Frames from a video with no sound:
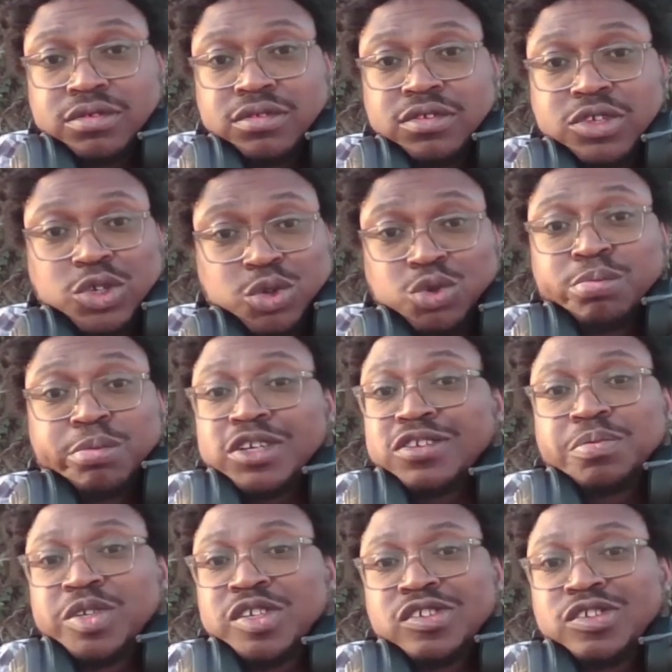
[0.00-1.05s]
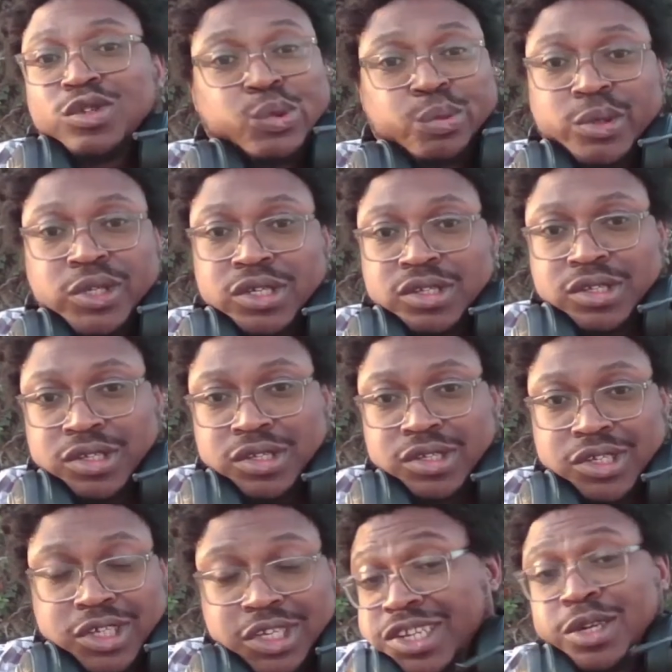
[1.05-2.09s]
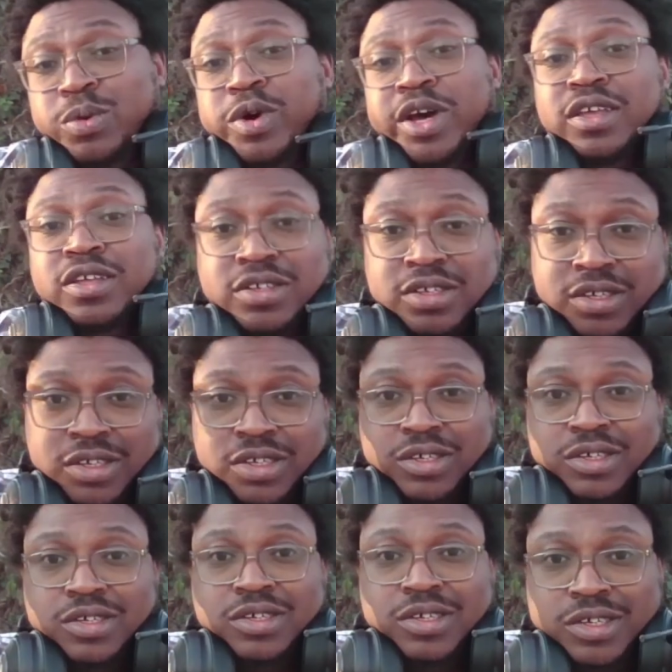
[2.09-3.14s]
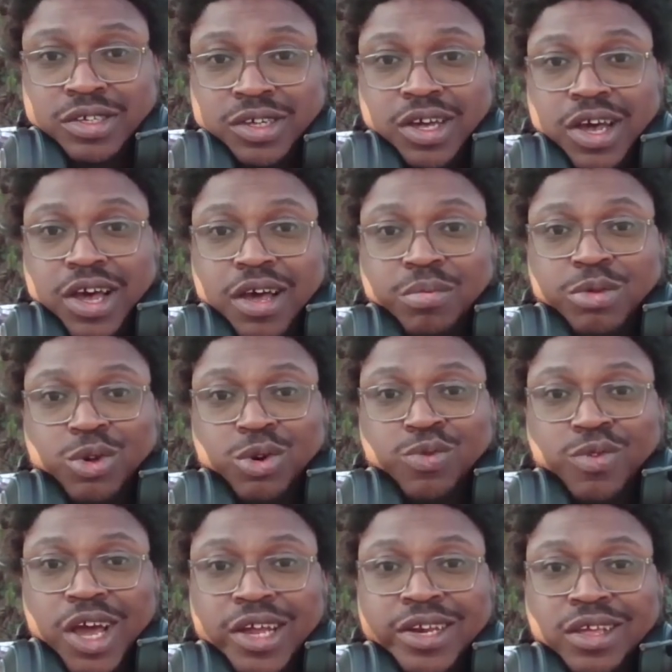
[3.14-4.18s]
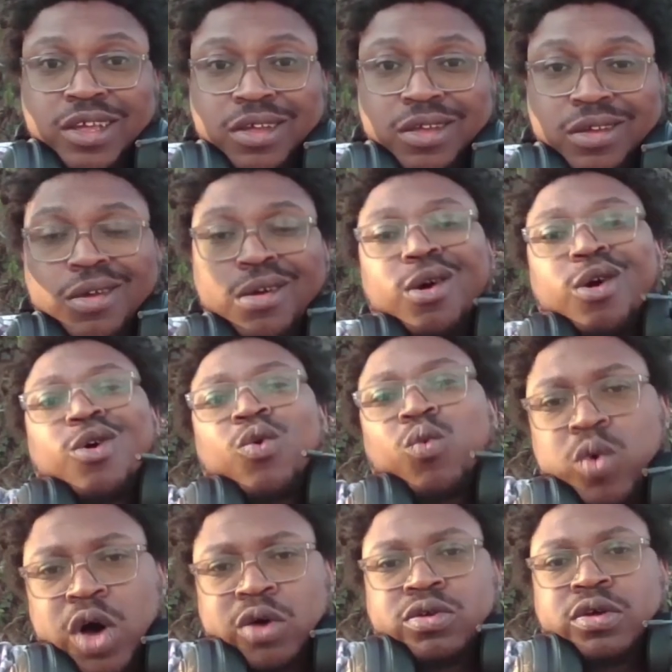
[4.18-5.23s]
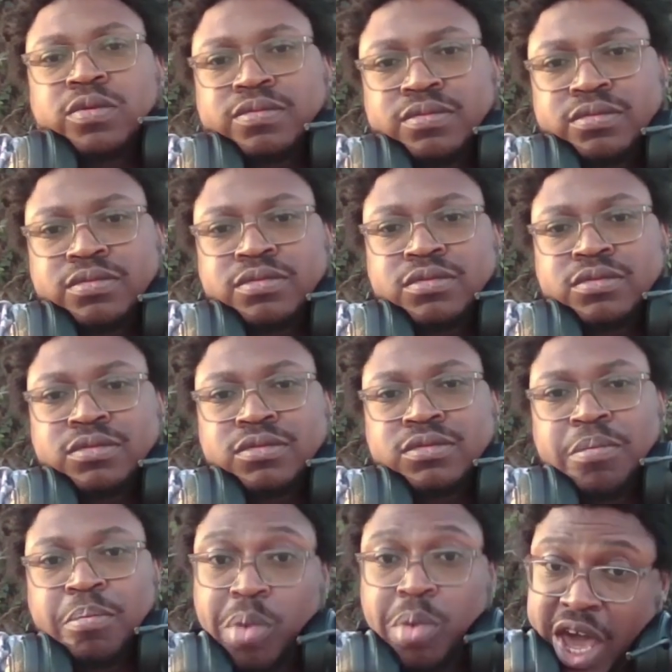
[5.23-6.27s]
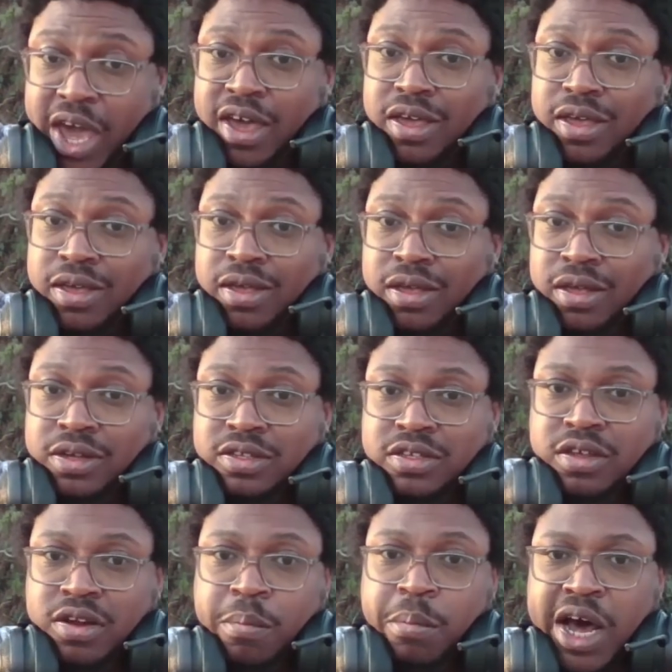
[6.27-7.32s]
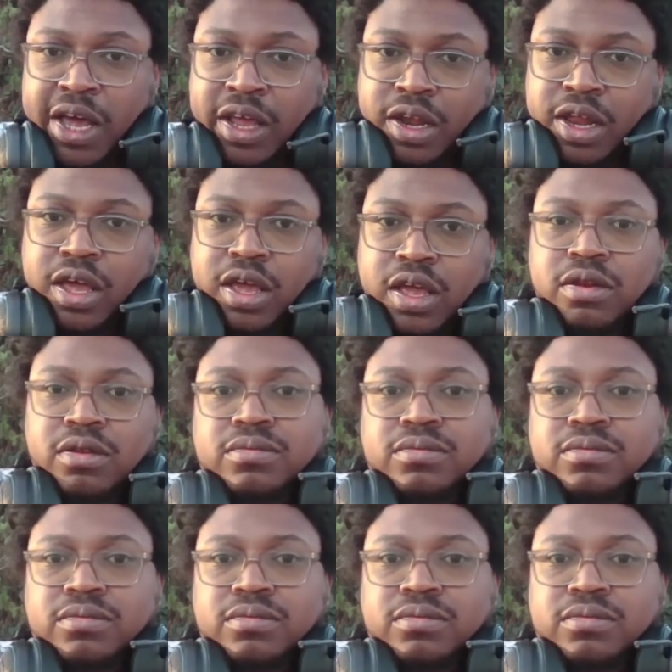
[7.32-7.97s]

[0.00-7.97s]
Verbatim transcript: you must be stupid. Anyway, I'm Little Rodney. Welcome back to the Mind Lane.